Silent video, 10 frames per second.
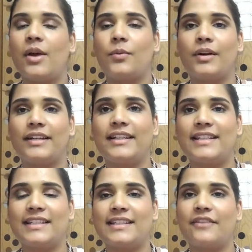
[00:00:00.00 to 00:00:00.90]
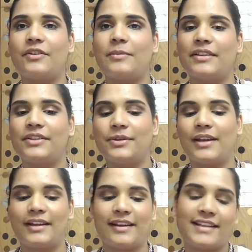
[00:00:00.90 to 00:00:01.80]
what it is is every month you
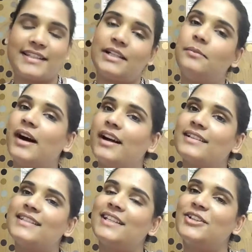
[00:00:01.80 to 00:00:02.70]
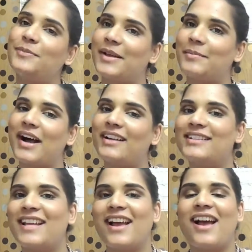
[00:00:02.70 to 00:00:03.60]
get a nice little box in your mailbox
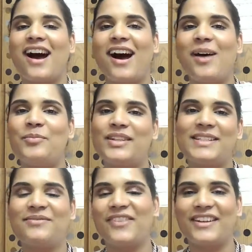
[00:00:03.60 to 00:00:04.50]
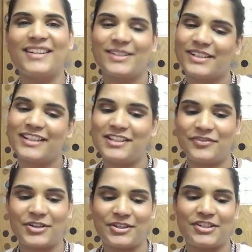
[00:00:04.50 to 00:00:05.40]
um, with some fun little goodies for
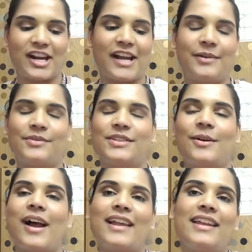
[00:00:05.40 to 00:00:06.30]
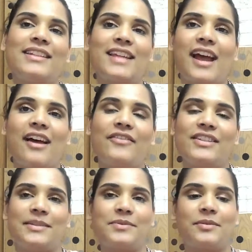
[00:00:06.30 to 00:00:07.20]
you to try out. So I like to have a
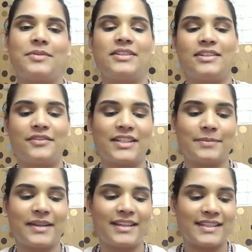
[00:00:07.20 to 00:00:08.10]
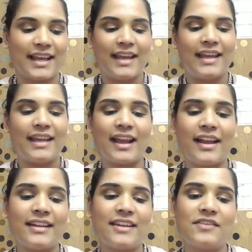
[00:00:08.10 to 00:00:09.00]
subscription service because it
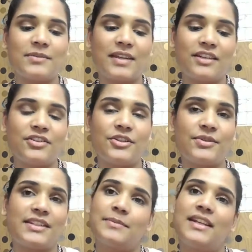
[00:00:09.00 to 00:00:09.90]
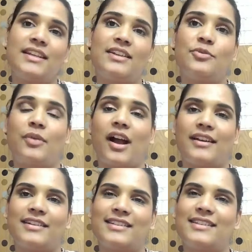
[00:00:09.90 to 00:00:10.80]
kind of gives introduces me to new
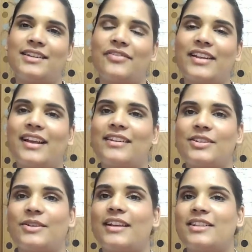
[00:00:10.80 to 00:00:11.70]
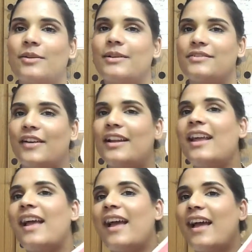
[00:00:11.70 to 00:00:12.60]
products and stuff like that. So that's always fun.
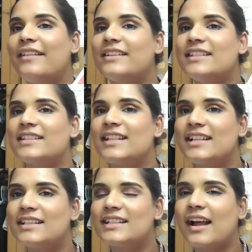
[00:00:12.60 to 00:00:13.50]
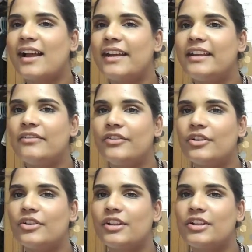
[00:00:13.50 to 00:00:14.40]
And this is the inside. If
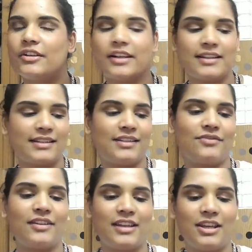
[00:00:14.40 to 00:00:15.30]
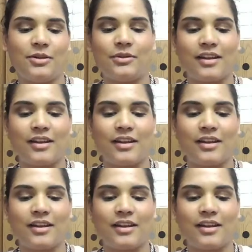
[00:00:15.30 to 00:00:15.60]
you're curious, it's really cute.